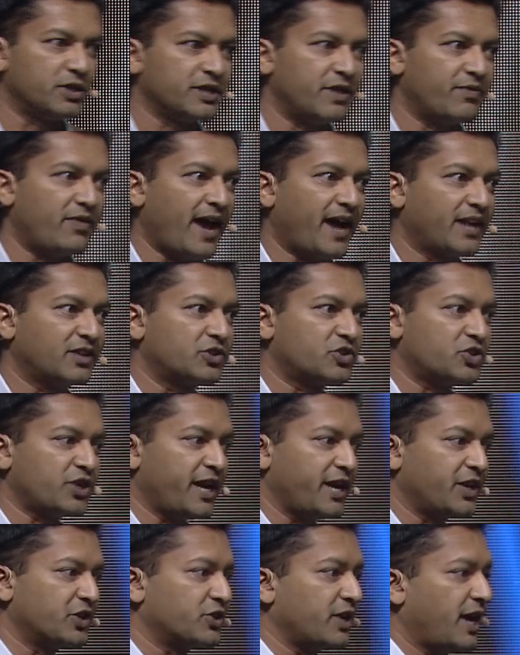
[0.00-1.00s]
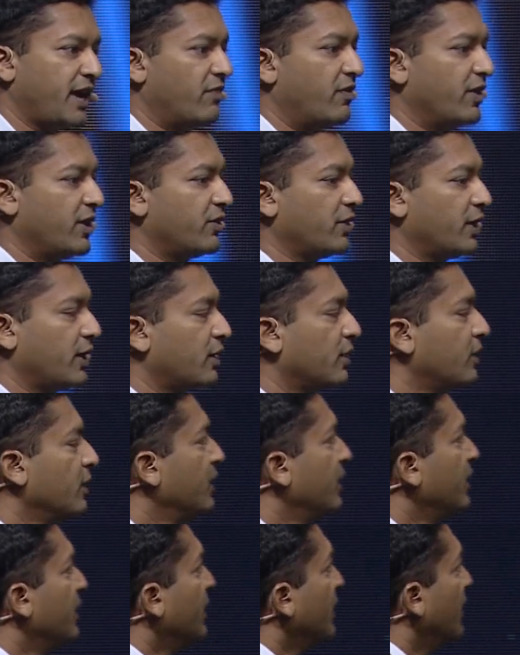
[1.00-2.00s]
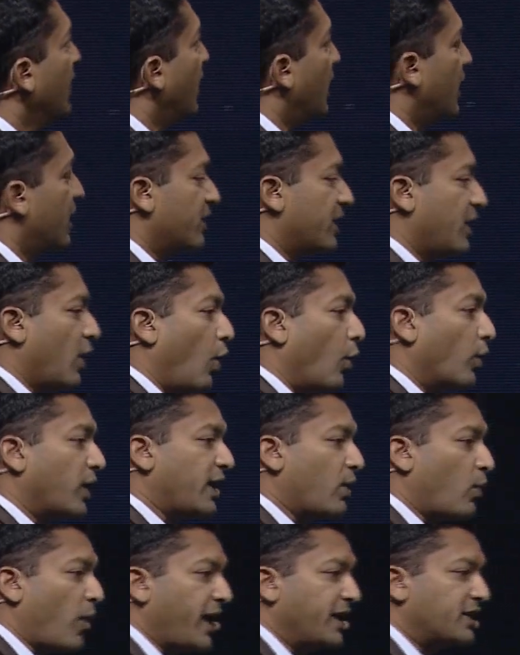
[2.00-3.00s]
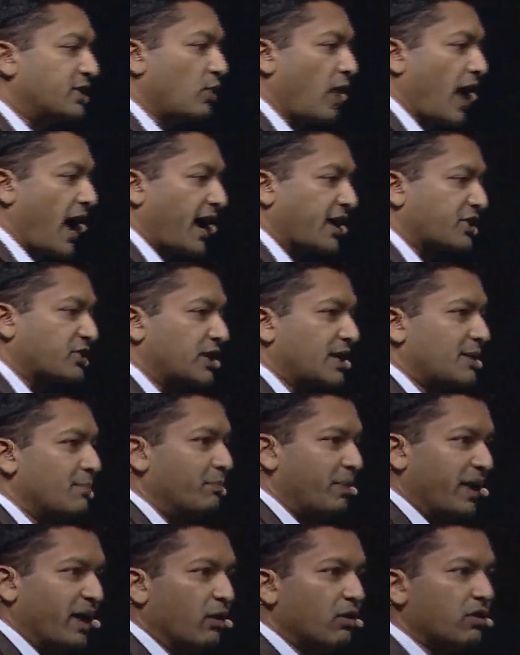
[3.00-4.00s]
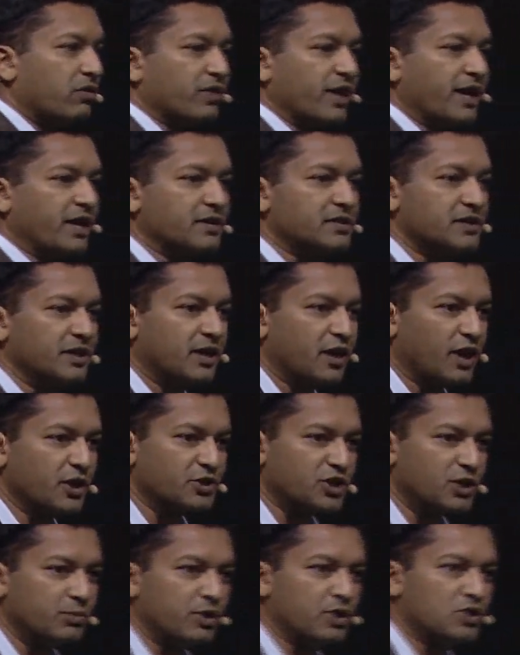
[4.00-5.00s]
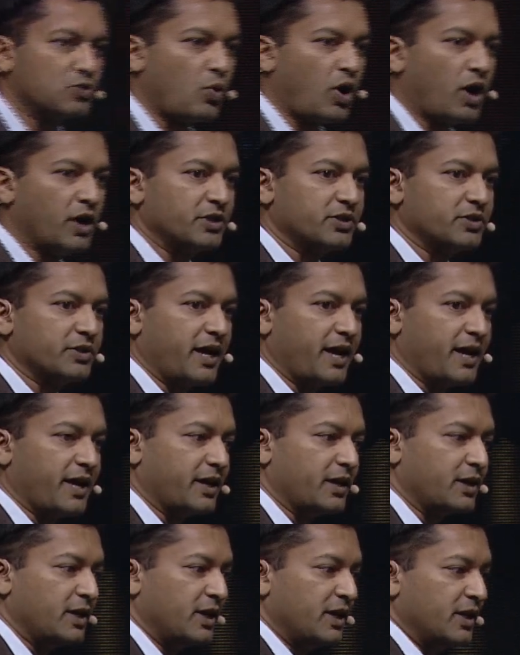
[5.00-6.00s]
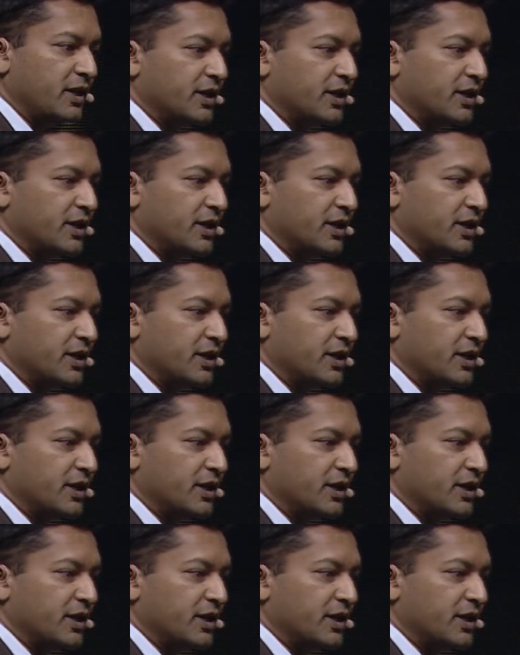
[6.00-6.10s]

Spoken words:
and that changed everything. The only way to actually build things that customers want today